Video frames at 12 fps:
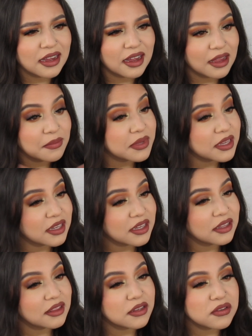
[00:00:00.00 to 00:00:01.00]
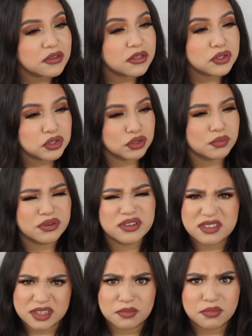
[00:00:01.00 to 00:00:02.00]
I mean, this was a super
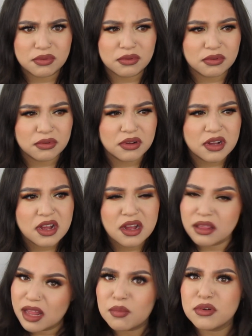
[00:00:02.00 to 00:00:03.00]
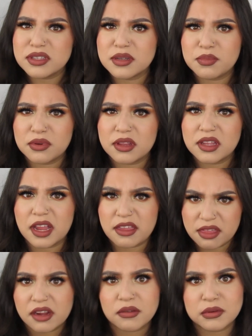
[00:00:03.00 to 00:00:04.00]
simple, a lot more simple than I
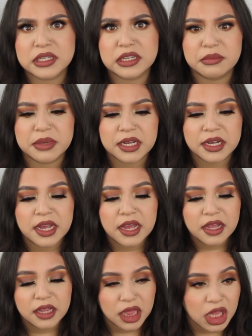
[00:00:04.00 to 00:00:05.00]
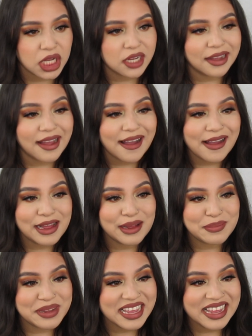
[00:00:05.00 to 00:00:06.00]
thought it was gonna be look.
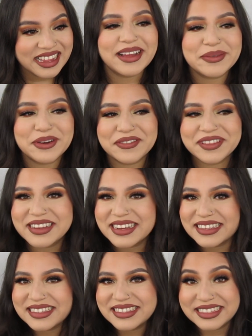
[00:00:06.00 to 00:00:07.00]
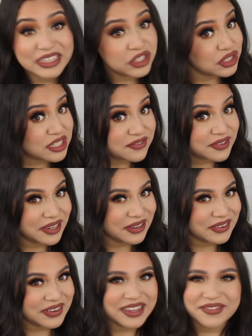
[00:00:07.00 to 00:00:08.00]
But yeah, hopefully you guys did enjoy this
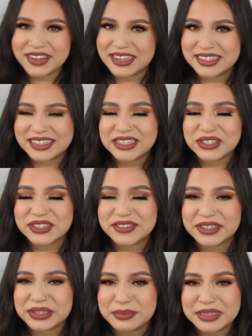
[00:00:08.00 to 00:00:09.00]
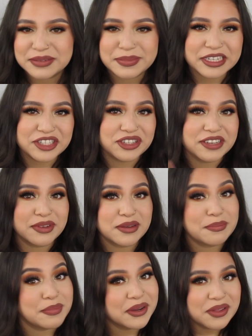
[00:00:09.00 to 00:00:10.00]
video. And if you guys did enjoy this video, please make sure to give me a
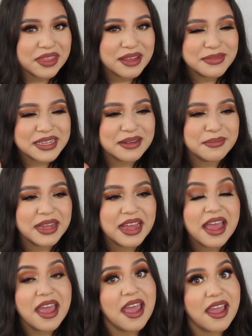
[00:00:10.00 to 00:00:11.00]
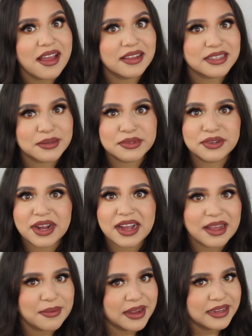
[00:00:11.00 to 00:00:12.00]
big ol' thumbs up and
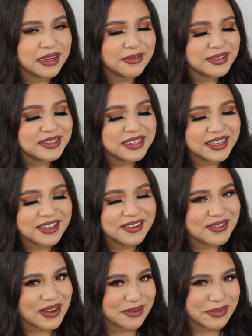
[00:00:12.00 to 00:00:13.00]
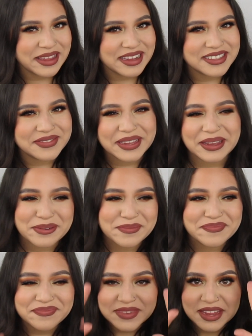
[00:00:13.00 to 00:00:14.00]
subscribe. And I will see you on my next video.
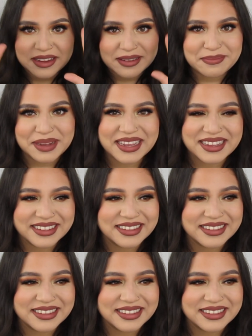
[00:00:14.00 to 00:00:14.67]
Bye.